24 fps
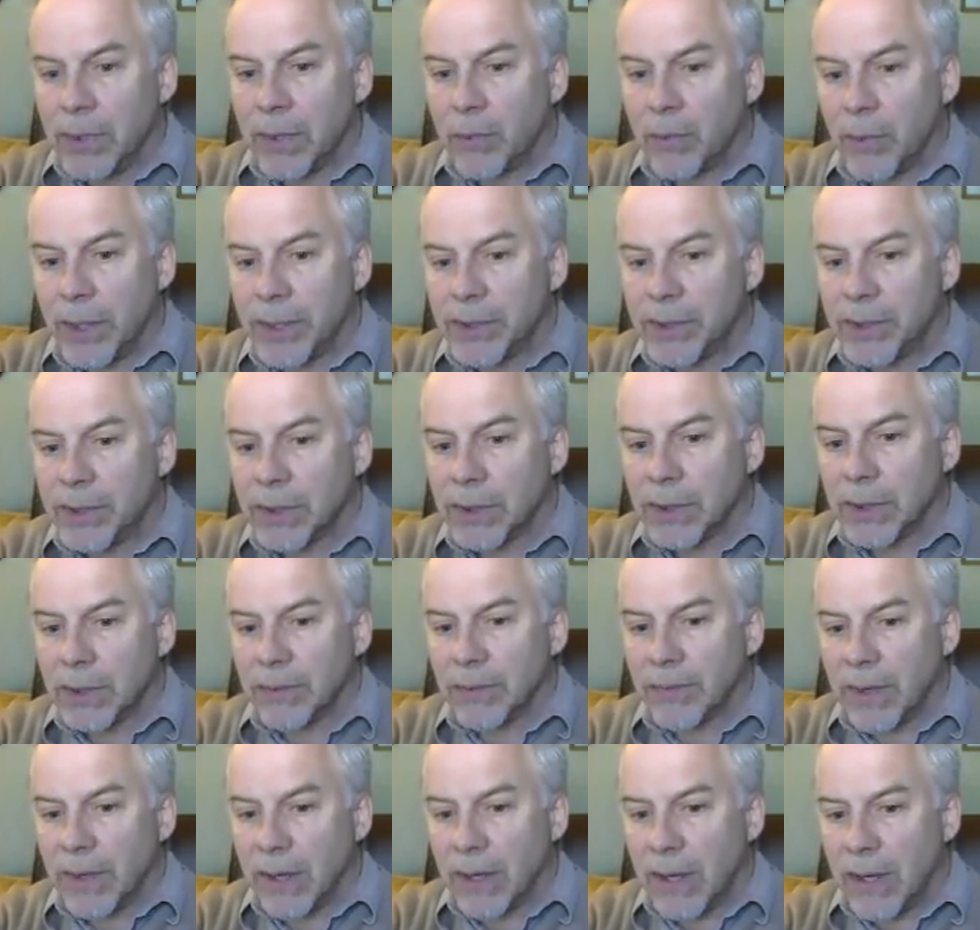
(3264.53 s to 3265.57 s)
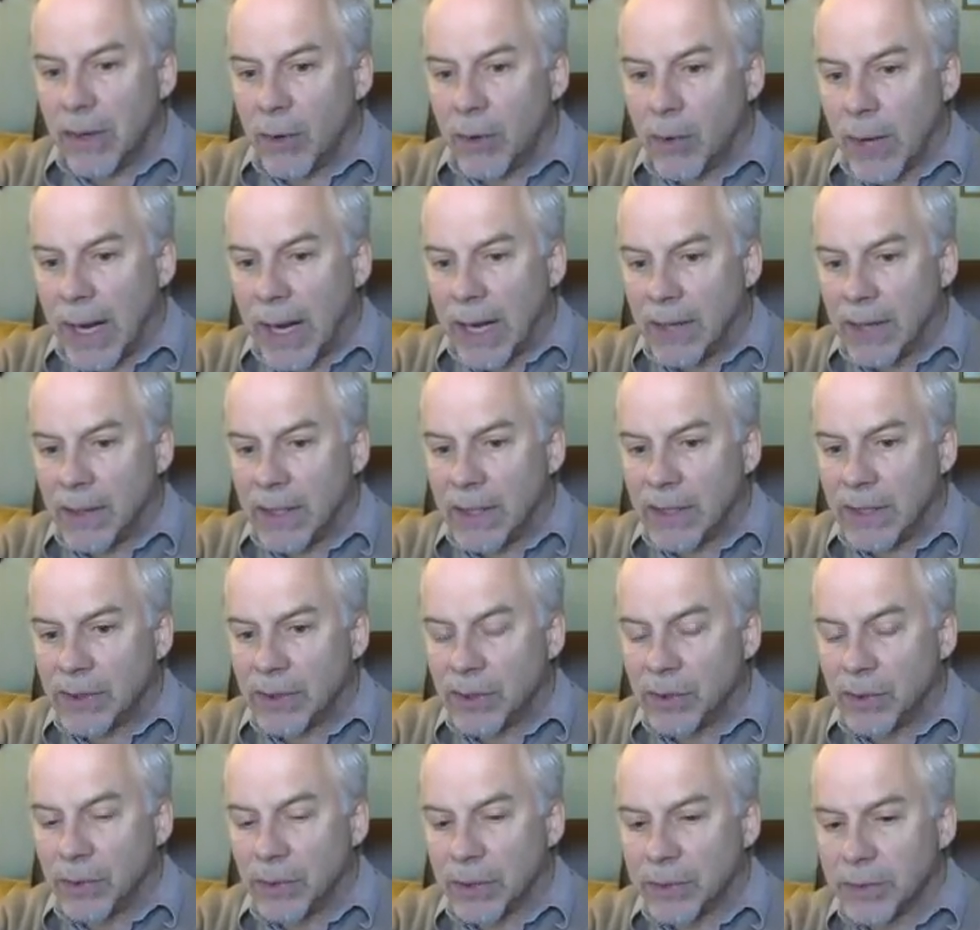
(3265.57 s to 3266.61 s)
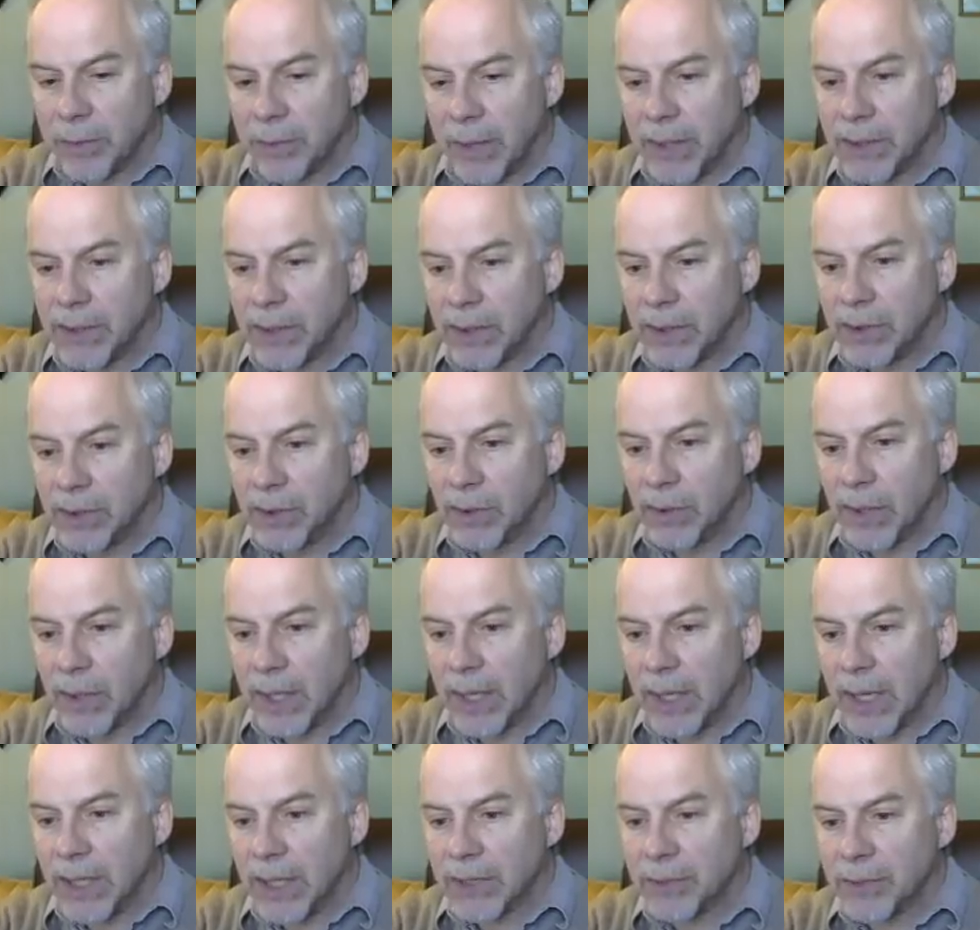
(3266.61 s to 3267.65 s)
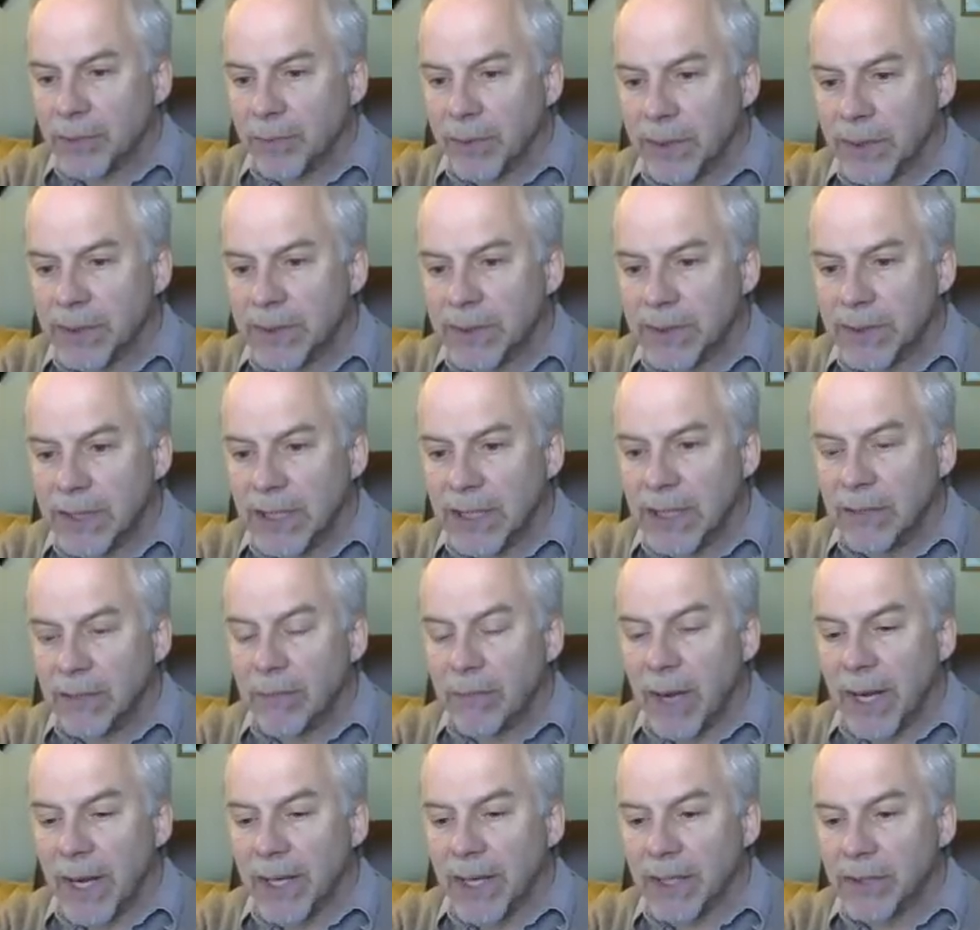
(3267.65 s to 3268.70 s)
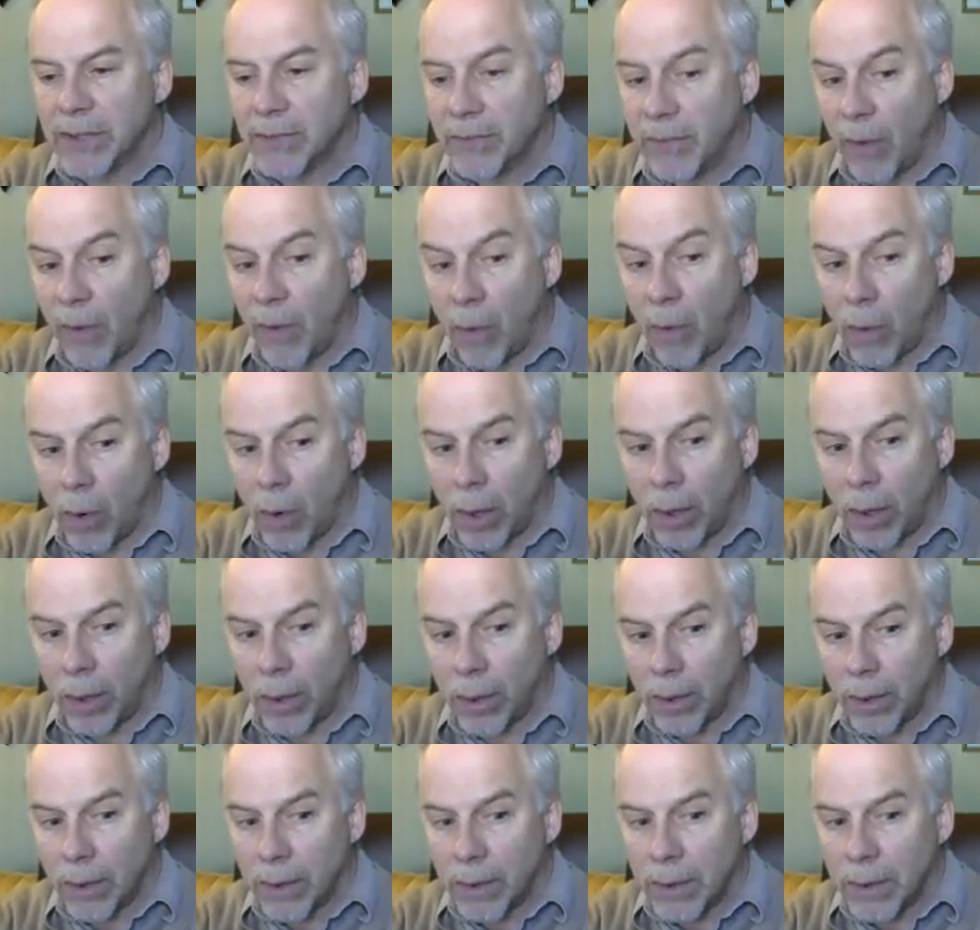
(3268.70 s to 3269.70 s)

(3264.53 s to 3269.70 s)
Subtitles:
which if you add these two expressions, you get S plus T minus 4.